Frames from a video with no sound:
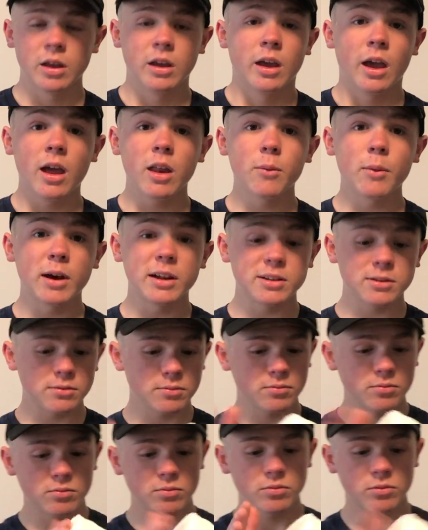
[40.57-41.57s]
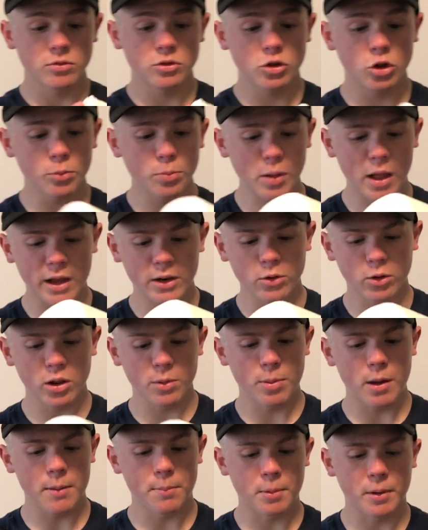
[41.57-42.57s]
anyways, 2-ply
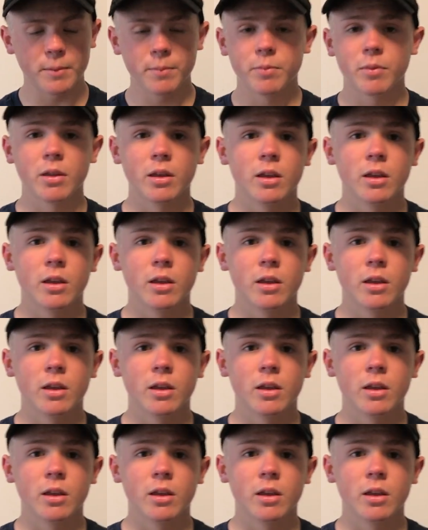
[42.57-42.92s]
toilet paper.